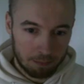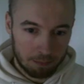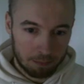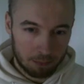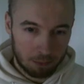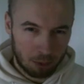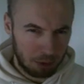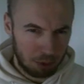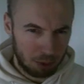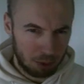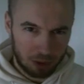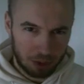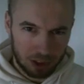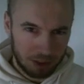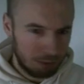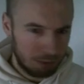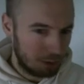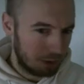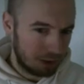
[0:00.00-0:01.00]
Probably
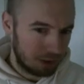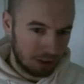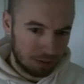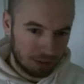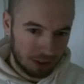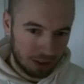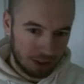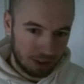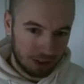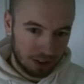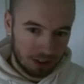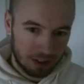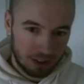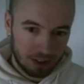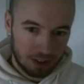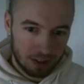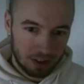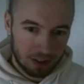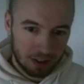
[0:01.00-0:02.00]
Reave or something,
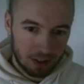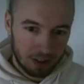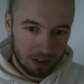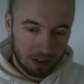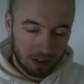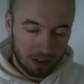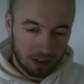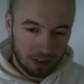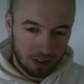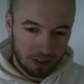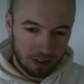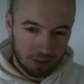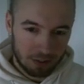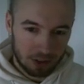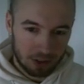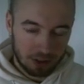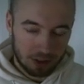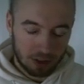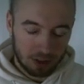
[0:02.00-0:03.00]

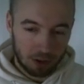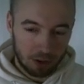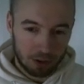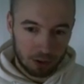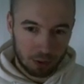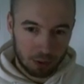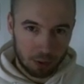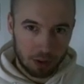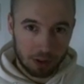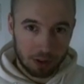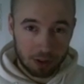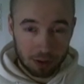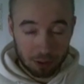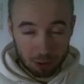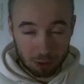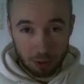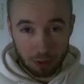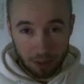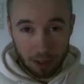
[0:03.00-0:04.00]
since I also wanted to
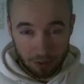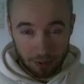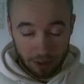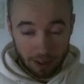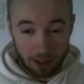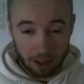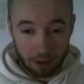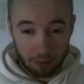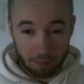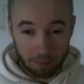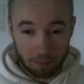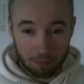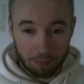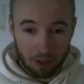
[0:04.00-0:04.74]
try that out.